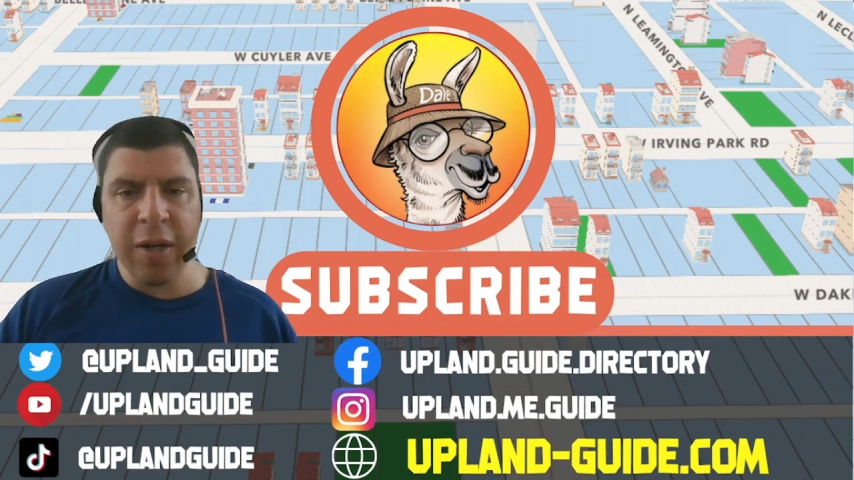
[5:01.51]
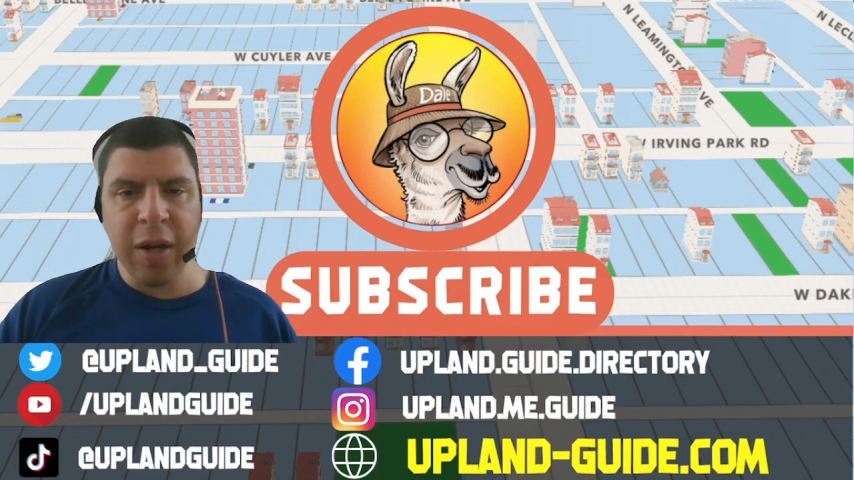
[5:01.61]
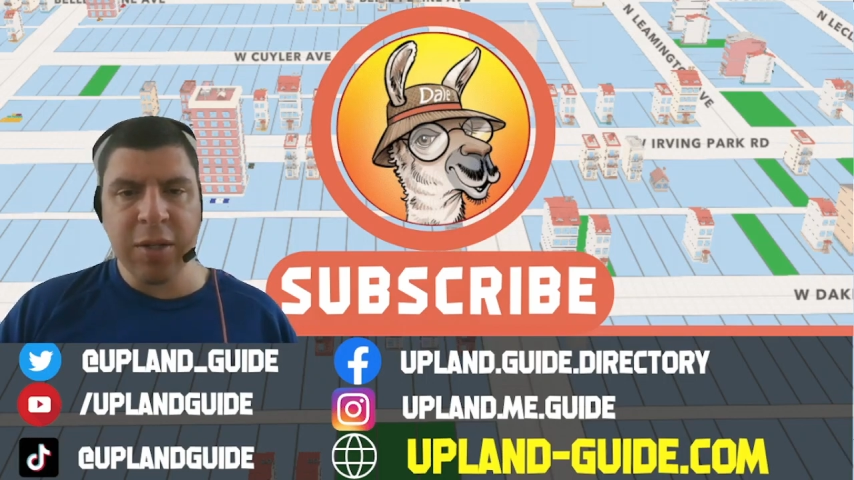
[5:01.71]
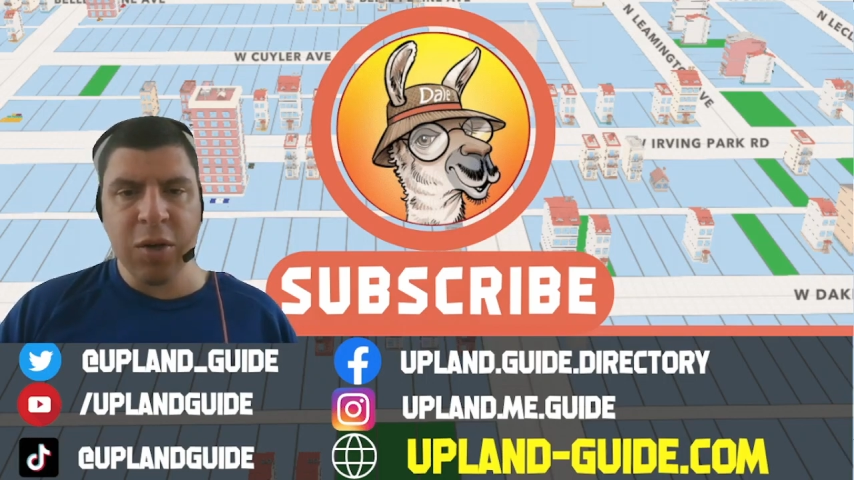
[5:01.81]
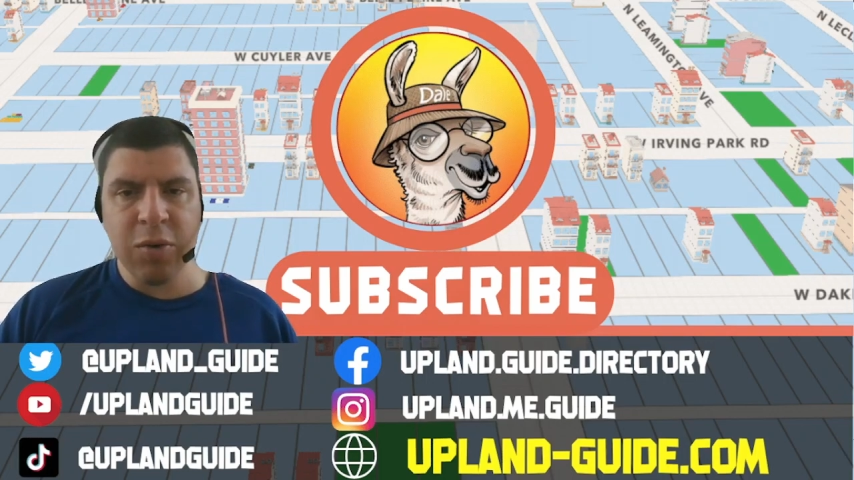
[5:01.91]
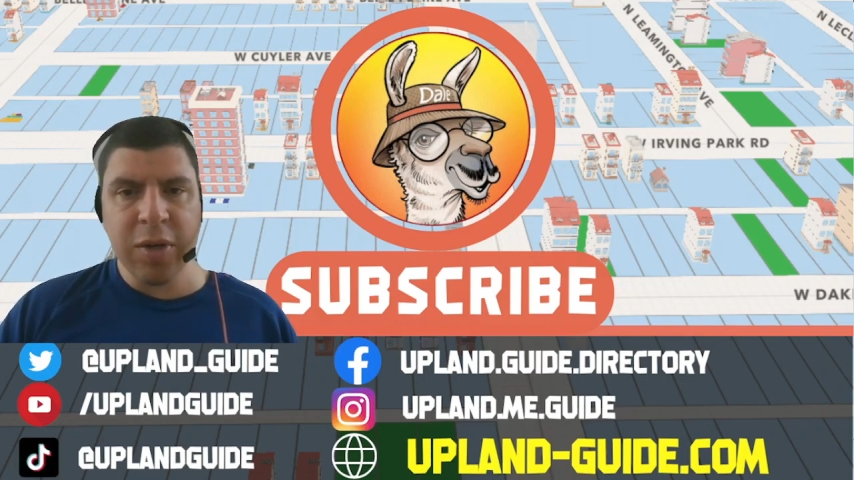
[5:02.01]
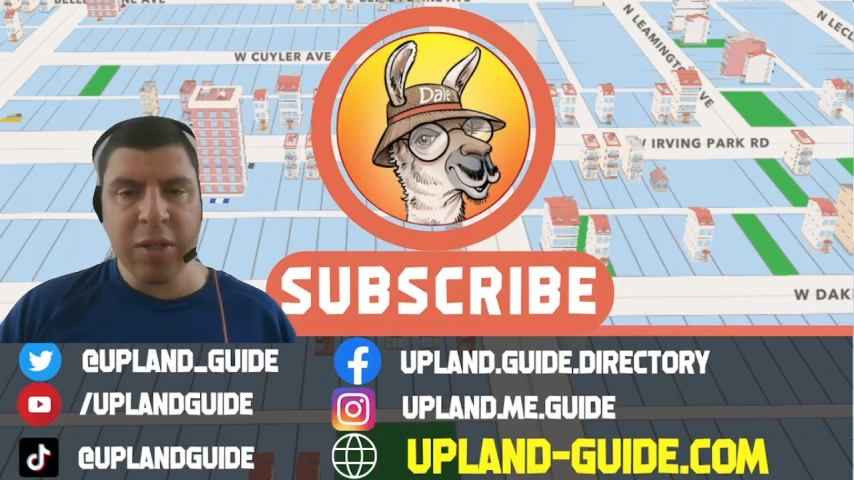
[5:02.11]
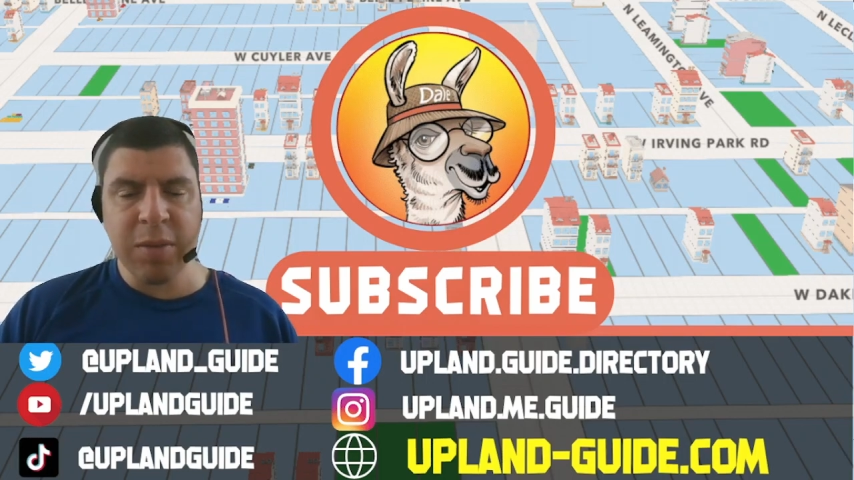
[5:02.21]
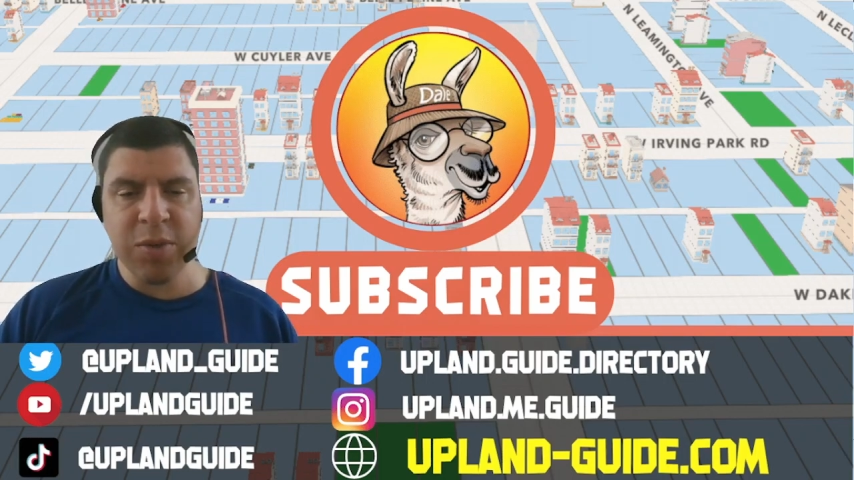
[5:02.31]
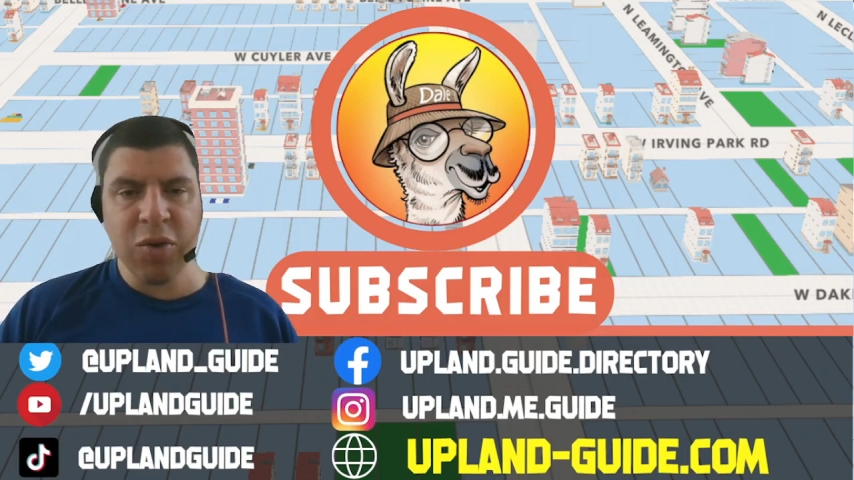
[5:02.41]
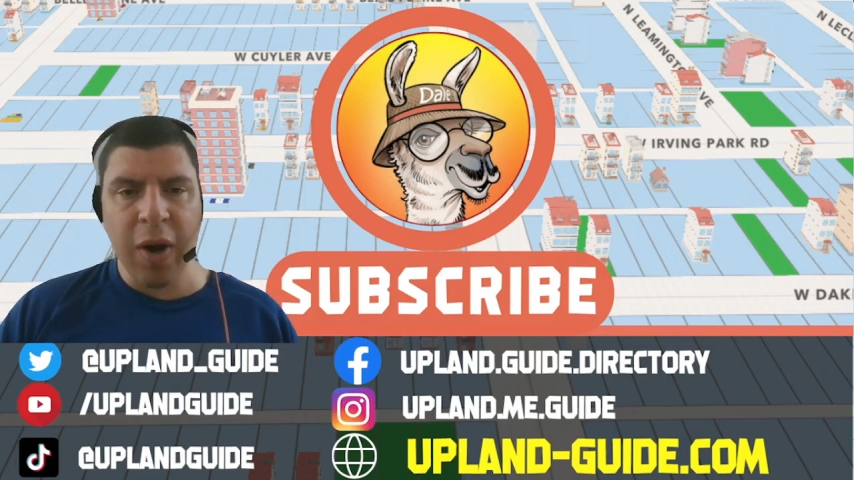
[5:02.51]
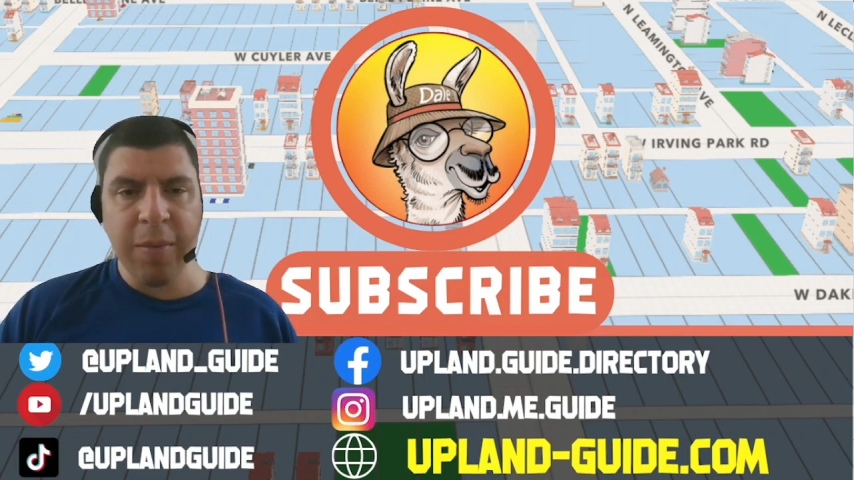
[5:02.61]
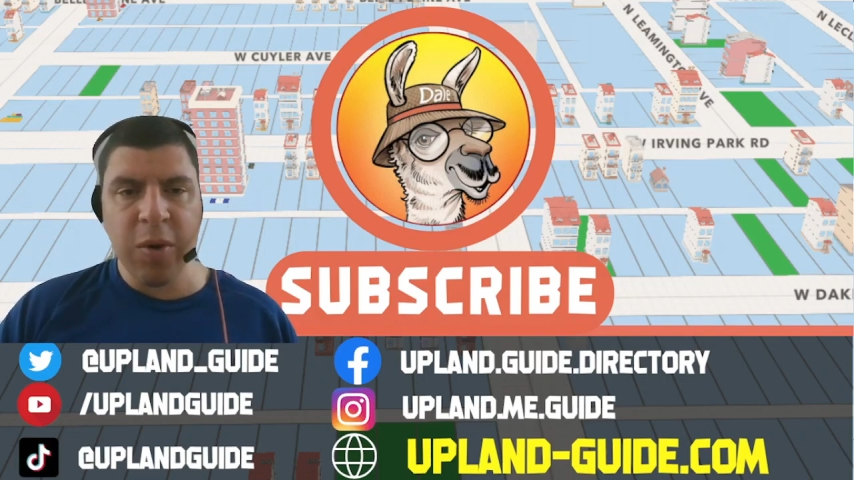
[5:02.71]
done so to subscribe